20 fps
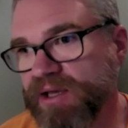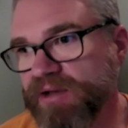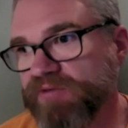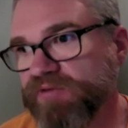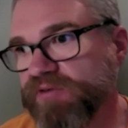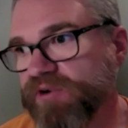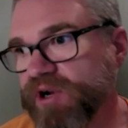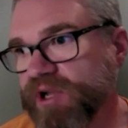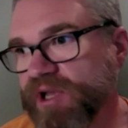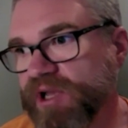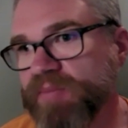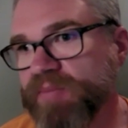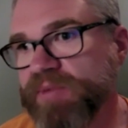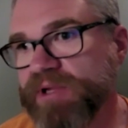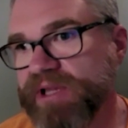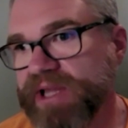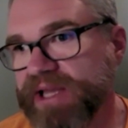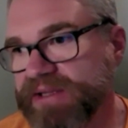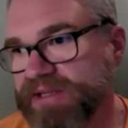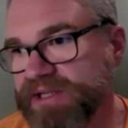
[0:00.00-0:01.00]
for a company
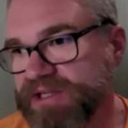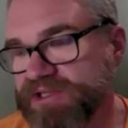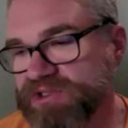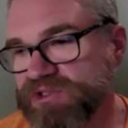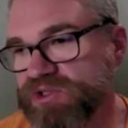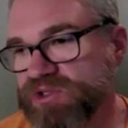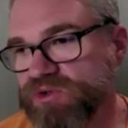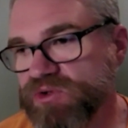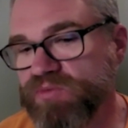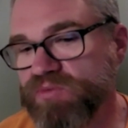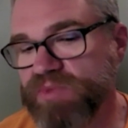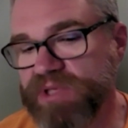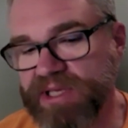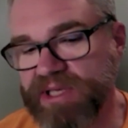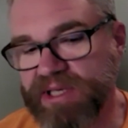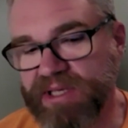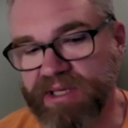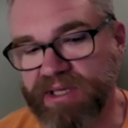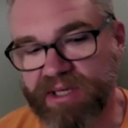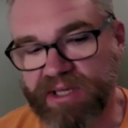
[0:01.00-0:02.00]
like this to
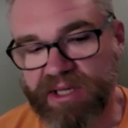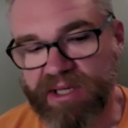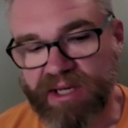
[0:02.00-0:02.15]
be